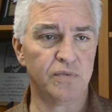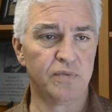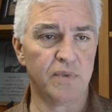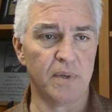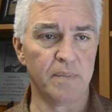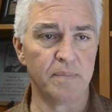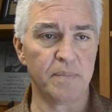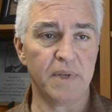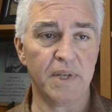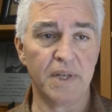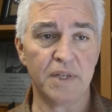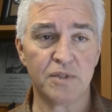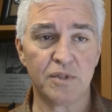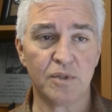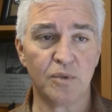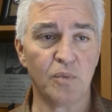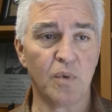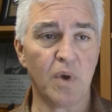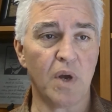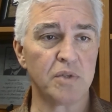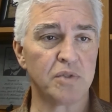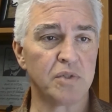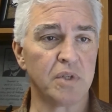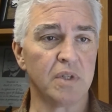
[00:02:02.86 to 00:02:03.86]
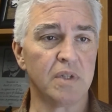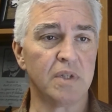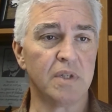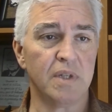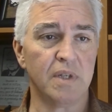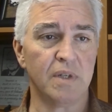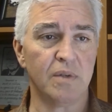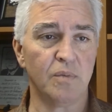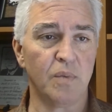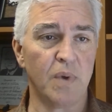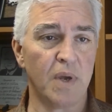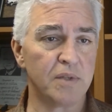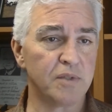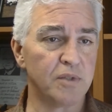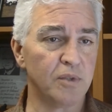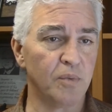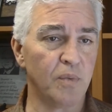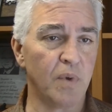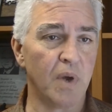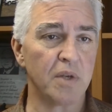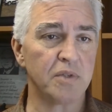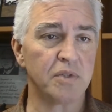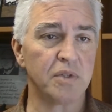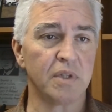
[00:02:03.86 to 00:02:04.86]
from eastern Washington, western
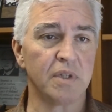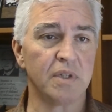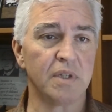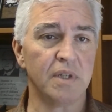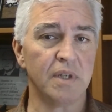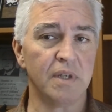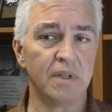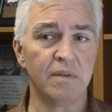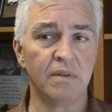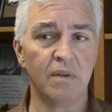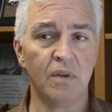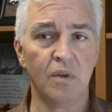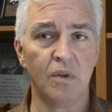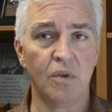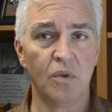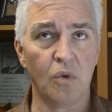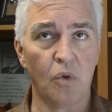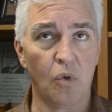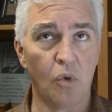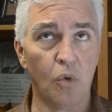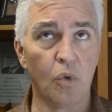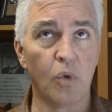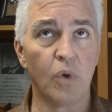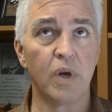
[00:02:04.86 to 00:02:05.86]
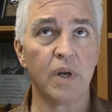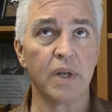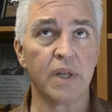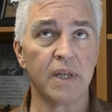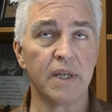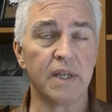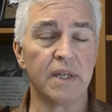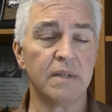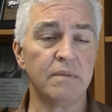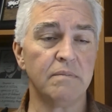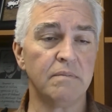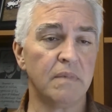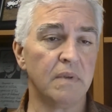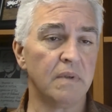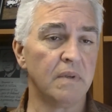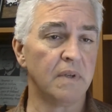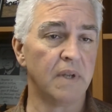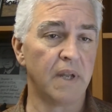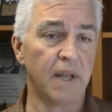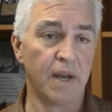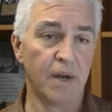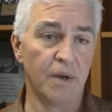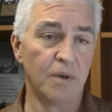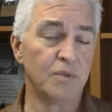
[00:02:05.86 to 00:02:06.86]
Washington, Oregon,
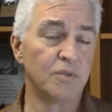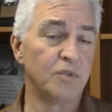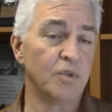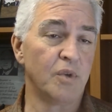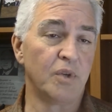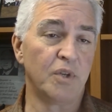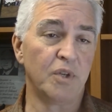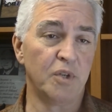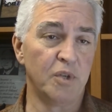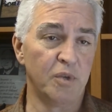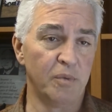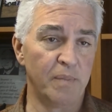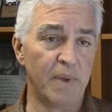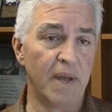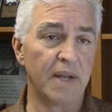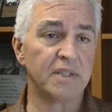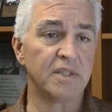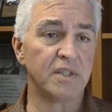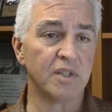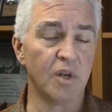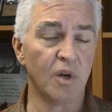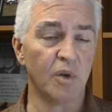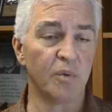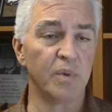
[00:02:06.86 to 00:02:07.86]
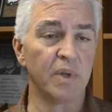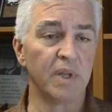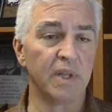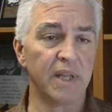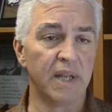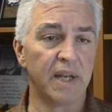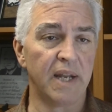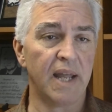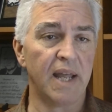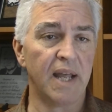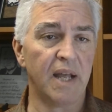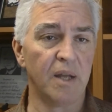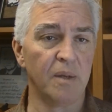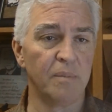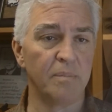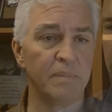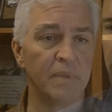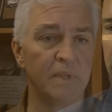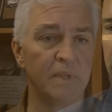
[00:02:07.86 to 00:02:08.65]
Arizona and New Mexico really to help.